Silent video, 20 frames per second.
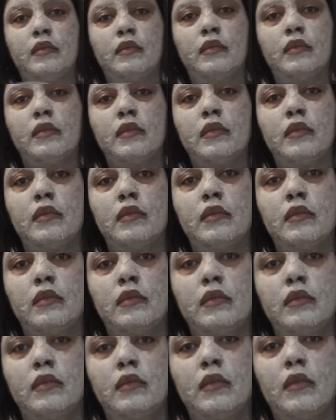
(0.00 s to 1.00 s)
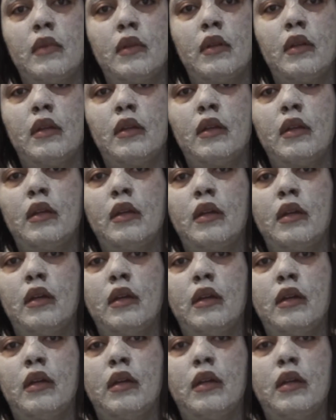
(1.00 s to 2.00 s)

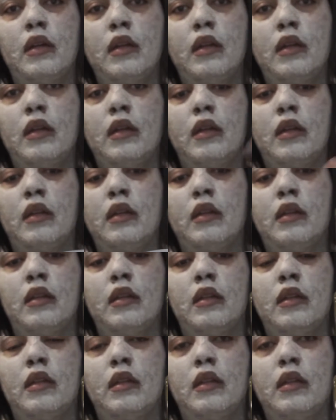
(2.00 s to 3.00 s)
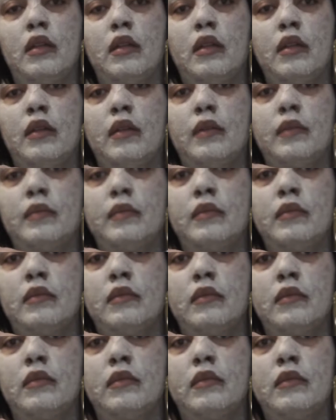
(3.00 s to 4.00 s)

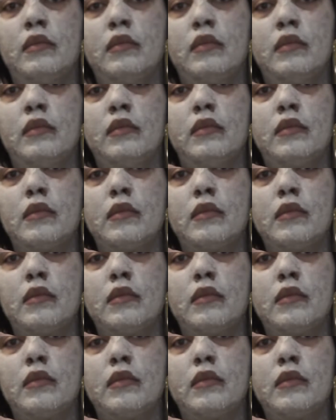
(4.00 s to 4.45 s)
Nothing is said.